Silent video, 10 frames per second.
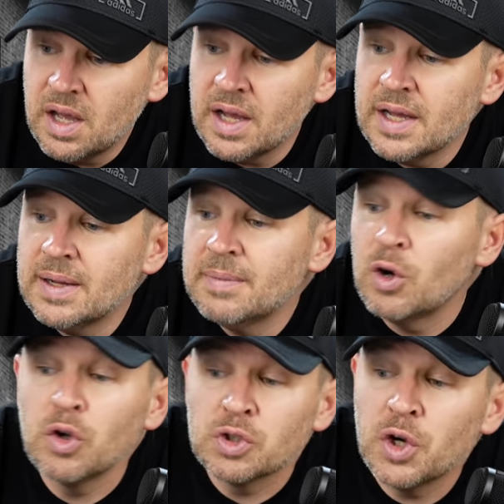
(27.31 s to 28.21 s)
um,
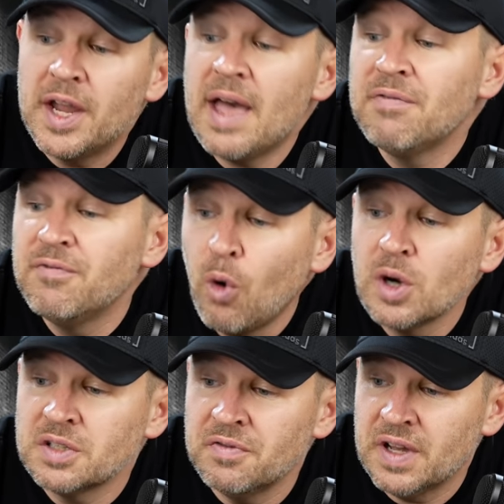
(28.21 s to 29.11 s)
oh no, sorry,
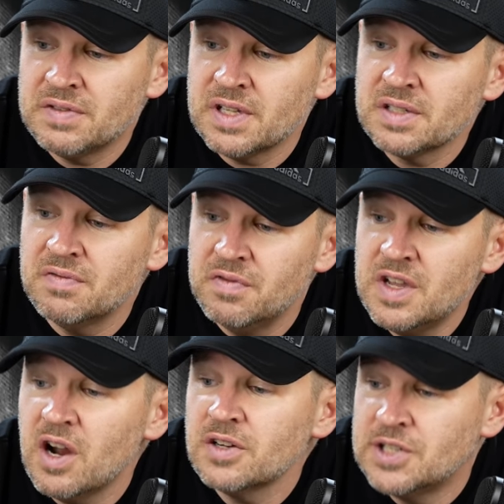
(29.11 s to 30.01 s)
f4 to 5.6
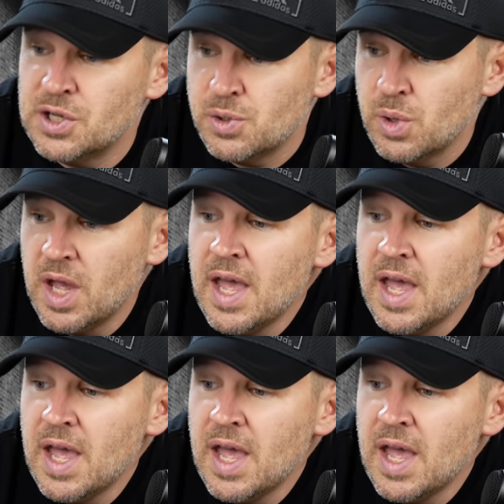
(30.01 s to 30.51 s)
VR2.